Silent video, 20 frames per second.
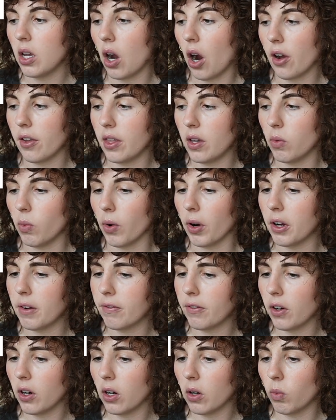Are they worried
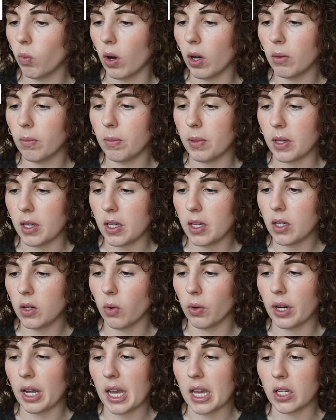for her well-being
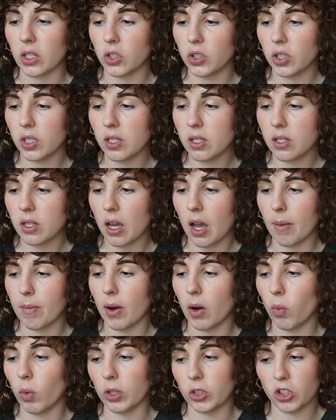or anxious
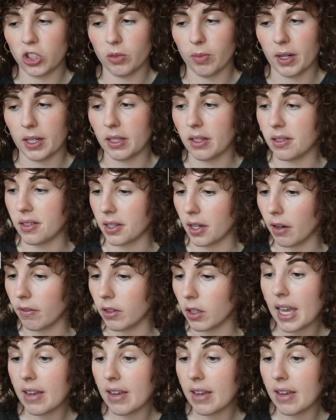about what she might discover?